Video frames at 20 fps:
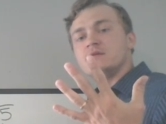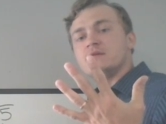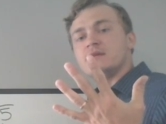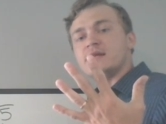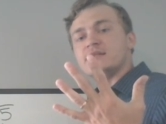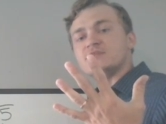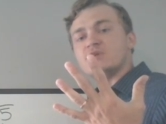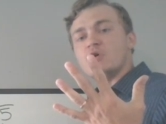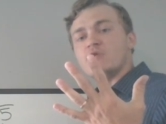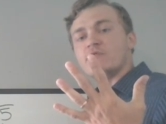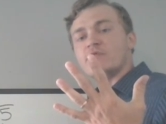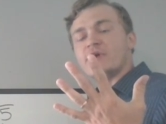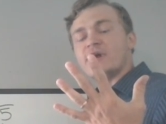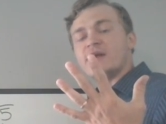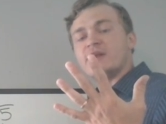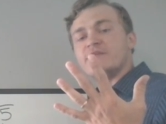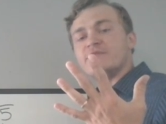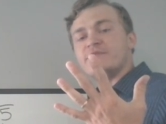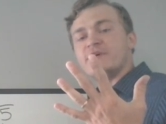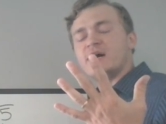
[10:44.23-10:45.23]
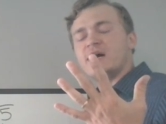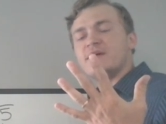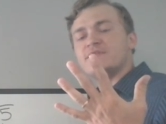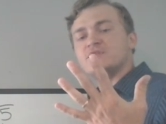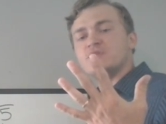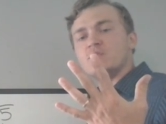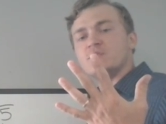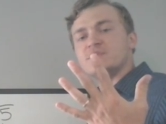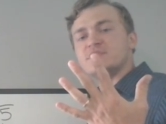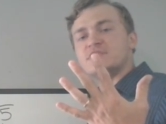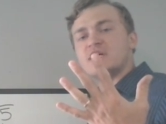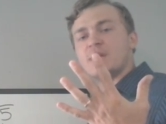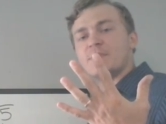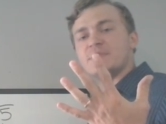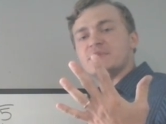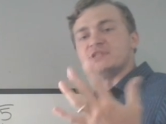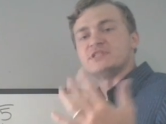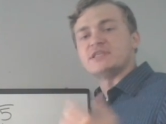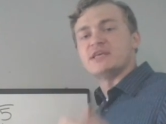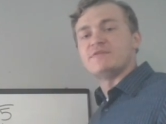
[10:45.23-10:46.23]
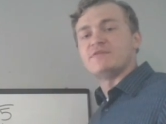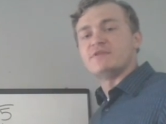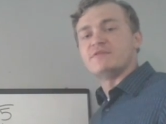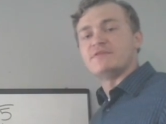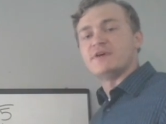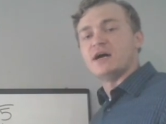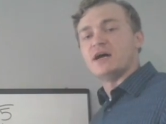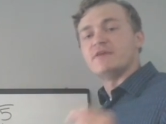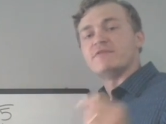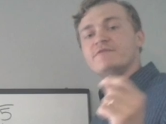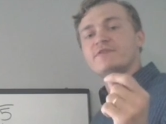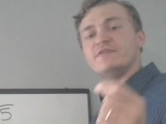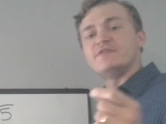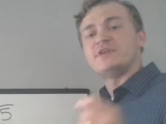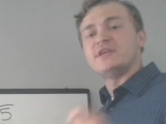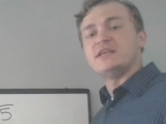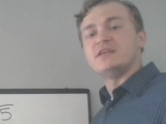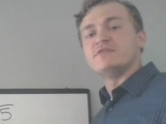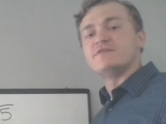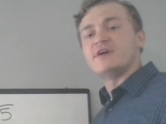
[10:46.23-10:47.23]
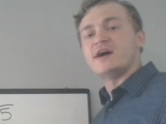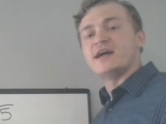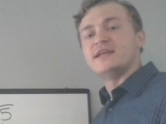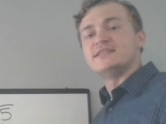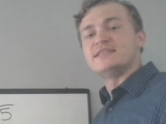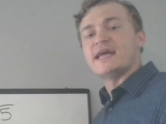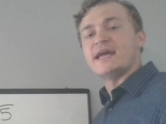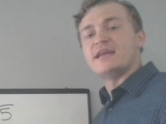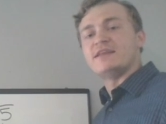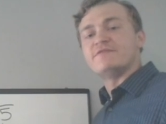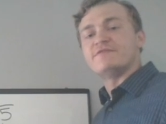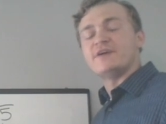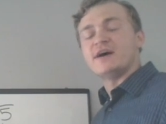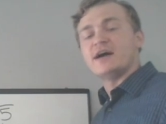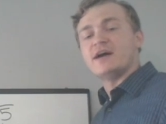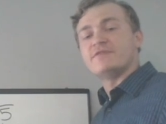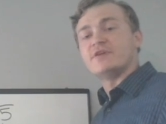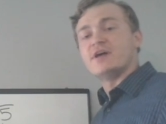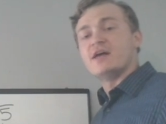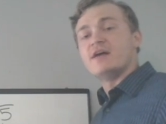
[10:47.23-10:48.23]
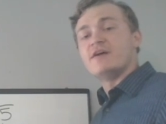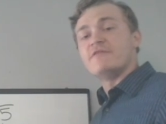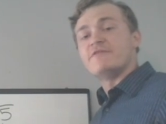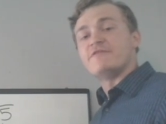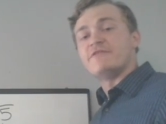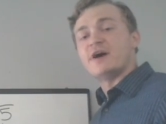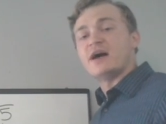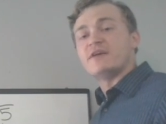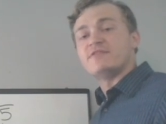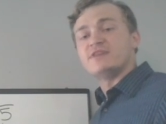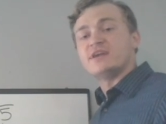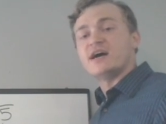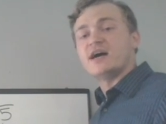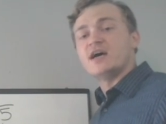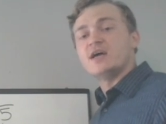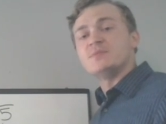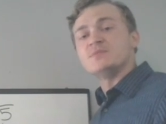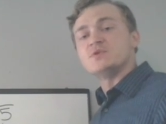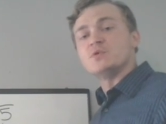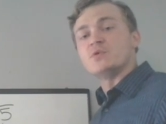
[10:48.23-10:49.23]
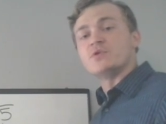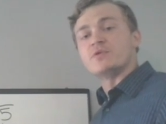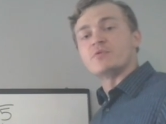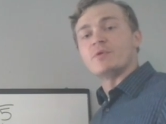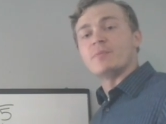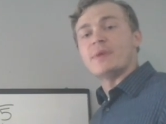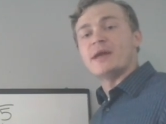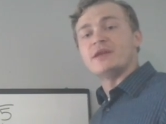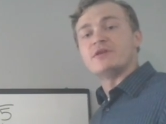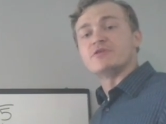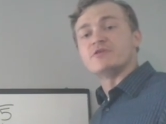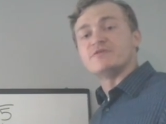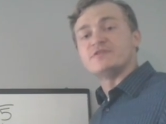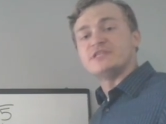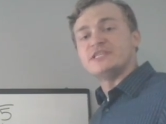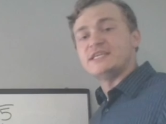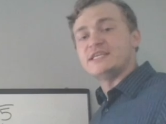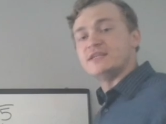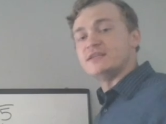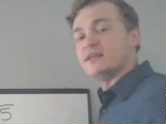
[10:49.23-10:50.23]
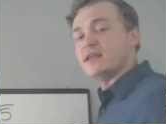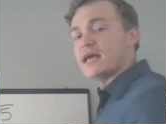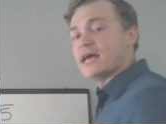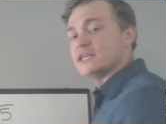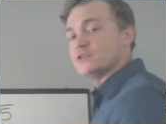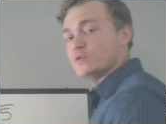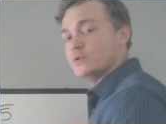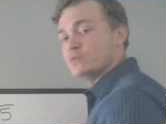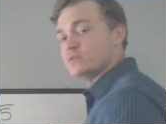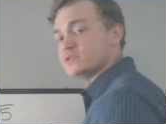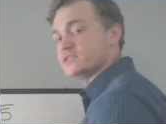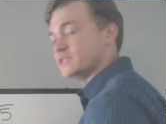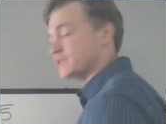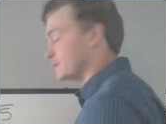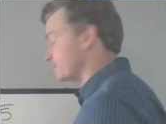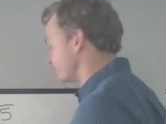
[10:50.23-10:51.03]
That's over 85, so we'll stop at the 75. 15 divides 85 5 times with a remainder of 10, as we will see.